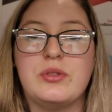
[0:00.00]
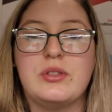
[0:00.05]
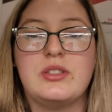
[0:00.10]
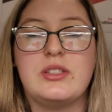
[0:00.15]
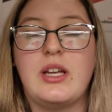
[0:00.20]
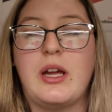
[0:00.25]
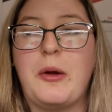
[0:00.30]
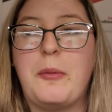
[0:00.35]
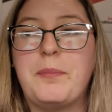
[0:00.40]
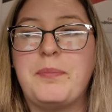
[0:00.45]

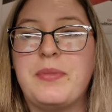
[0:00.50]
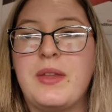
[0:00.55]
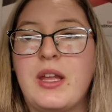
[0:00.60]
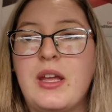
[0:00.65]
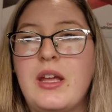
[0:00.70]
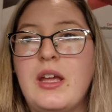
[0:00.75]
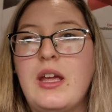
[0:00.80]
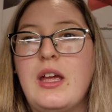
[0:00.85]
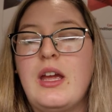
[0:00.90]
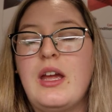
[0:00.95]
So
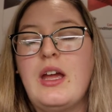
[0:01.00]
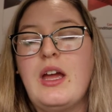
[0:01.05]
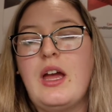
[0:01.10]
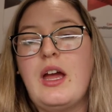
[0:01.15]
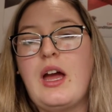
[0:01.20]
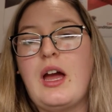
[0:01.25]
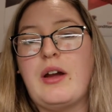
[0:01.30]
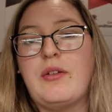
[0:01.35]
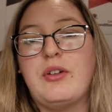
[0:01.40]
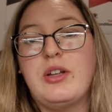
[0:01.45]

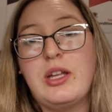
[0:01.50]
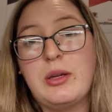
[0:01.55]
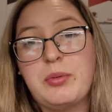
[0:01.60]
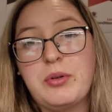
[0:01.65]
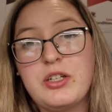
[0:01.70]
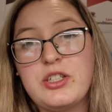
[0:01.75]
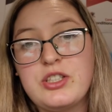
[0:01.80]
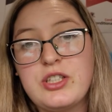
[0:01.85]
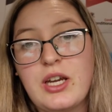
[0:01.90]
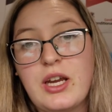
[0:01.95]
I really
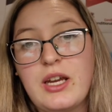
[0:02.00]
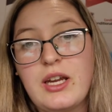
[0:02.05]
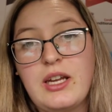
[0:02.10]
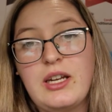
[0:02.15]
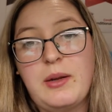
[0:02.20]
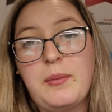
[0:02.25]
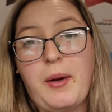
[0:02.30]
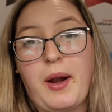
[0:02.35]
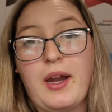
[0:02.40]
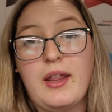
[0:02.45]
appreciate
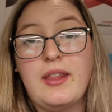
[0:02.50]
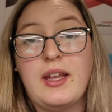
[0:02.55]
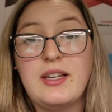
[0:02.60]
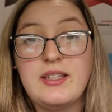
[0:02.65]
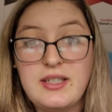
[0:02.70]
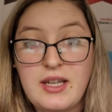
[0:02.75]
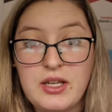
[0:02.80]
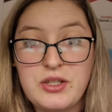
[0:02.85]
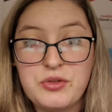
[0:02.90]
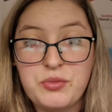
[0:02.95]
anybody that
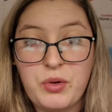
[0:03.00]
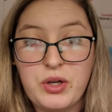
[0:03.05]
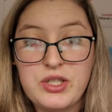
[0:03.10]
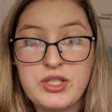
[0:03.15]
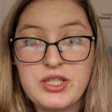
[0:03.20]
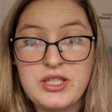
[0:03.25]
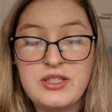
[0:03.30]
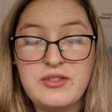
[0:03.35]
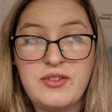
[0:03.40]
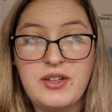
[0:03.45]
does
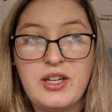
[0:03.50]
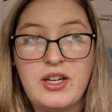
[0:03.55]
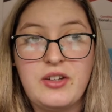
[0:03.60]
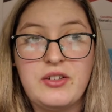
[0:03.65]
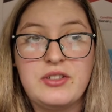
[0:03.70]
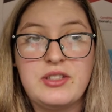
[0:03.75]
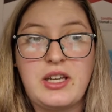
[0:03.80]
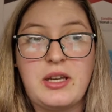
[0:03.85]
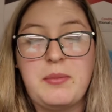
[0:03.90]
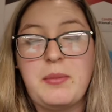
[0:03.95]
watch these videos and